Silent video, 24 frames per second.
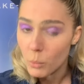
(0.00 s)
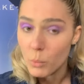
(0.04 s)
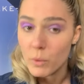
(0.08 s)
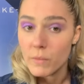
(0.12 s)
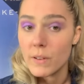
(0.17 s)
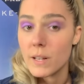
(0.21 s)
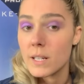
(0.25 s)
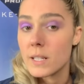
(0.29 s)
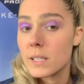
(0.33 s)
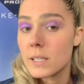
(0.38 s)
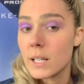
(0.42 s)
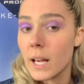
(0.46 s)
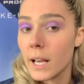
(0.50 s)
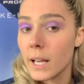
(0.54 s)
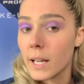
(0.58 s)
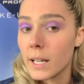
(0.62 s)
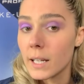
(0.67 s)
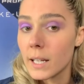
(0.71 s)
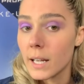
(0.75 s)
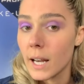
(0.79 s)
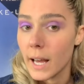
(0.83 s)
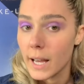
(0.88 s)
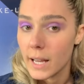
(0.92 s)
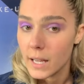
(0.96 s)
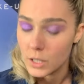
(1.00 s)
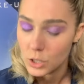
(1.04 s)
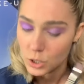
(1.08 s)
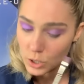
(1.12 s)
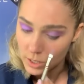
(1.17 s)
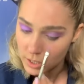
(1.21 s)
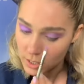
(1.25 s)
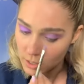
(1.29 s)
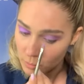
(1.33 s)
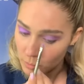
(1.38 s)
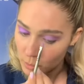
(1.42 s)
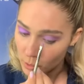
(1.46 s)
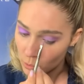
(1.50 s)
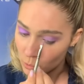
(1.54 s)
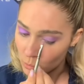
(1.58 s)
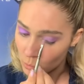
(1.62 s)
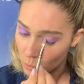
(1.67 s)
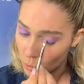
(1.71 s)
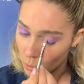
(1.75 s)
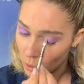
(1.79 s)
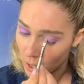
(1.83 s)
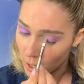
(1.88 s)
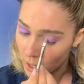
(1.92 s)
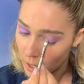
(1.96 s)
with a second layer just to build
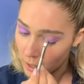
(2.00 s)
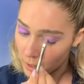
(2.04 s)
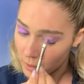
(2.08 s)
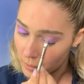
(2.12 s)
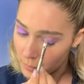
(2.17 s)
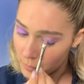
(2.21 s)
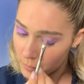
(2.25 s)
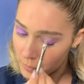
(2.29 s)
more colour.